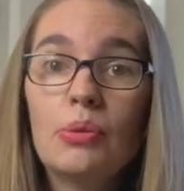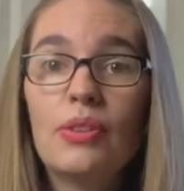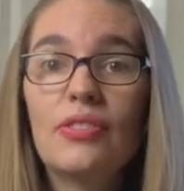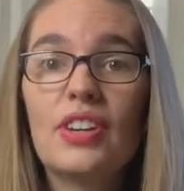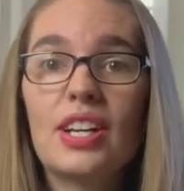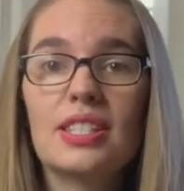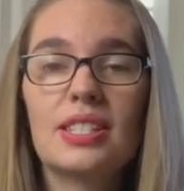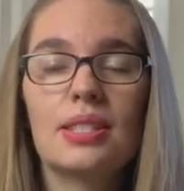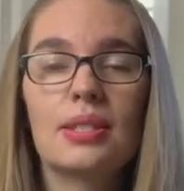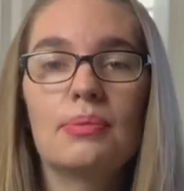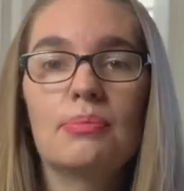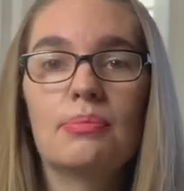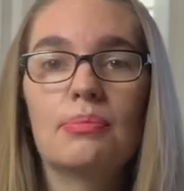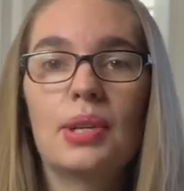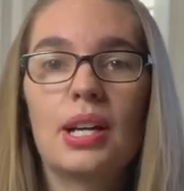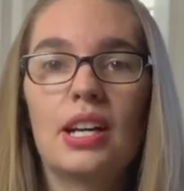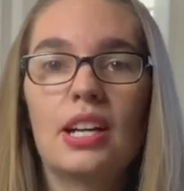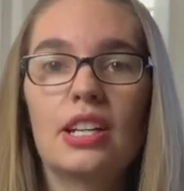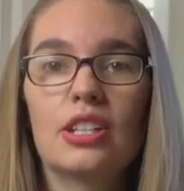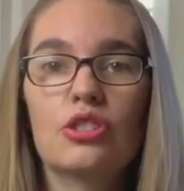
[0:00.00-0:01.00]
We've got some
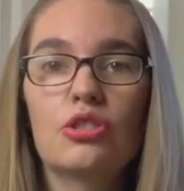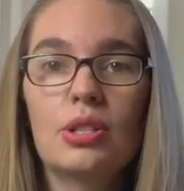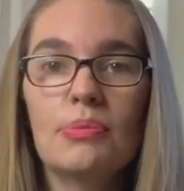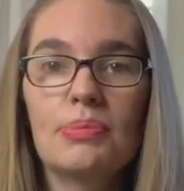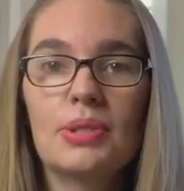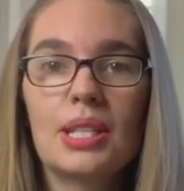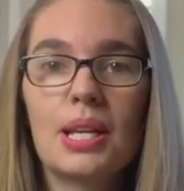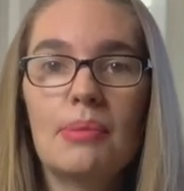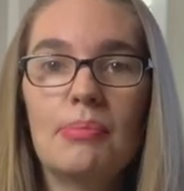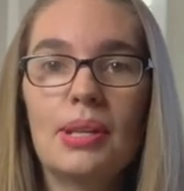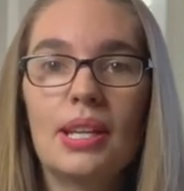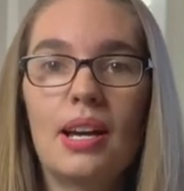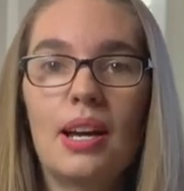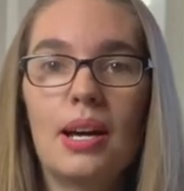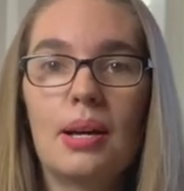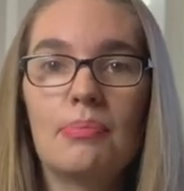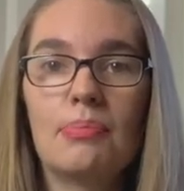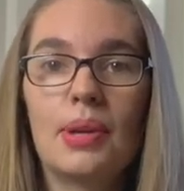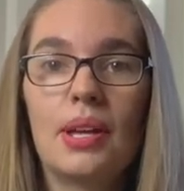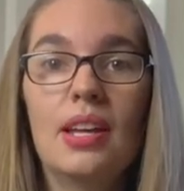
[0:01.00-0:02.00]
trips coming
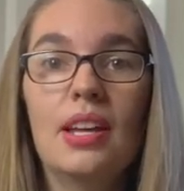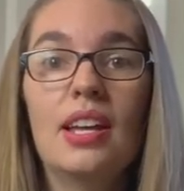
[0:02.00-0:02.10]
up